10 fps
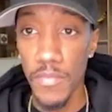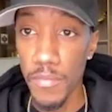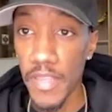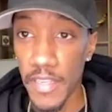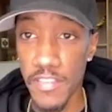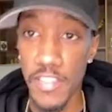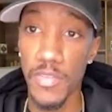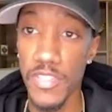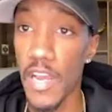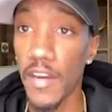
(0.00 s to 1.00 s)
being a
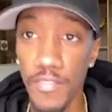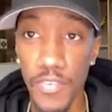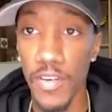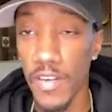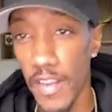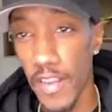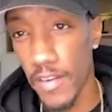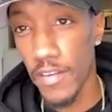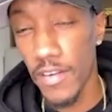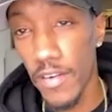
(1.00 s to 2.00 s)
cinematographer and an
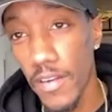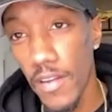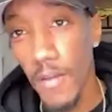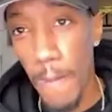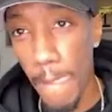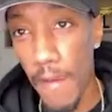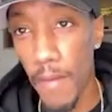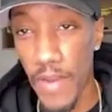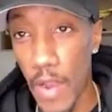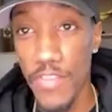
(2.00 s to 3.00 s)
editor
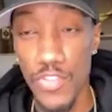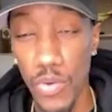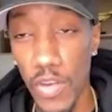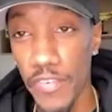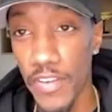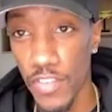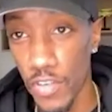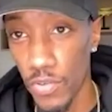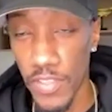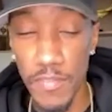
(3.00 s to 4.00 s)
when I was 12 years
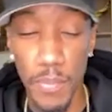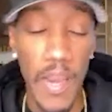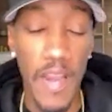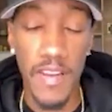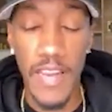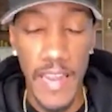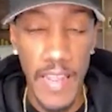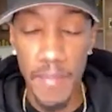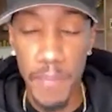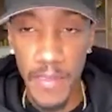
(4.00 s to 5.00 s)
old. Even prior to that, I
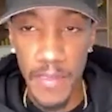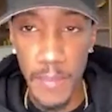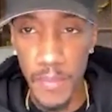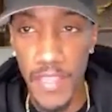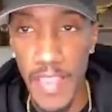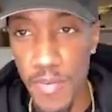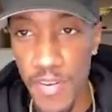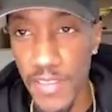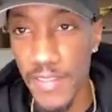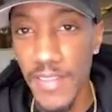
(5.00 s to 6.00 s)
had picked up a camera
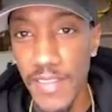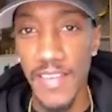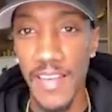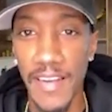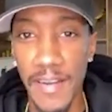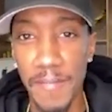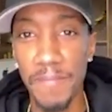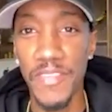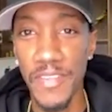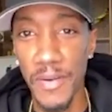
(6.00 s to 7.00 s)
and,
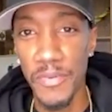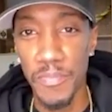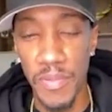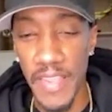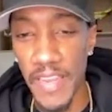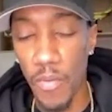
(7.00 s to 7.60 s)
was playing